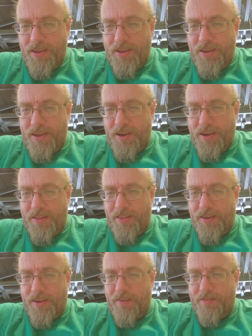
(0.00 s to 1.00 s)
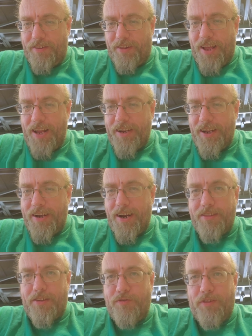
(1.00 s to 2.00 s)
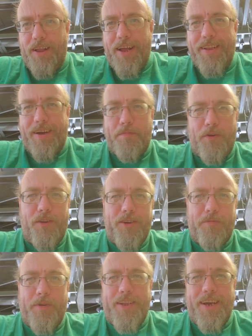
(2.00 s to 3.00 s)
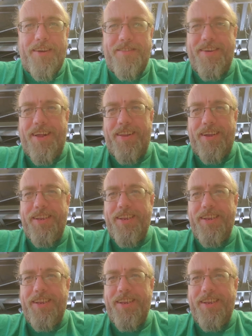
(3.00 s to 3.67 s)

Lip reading: and the salatka kartoflana, Polish potato salad.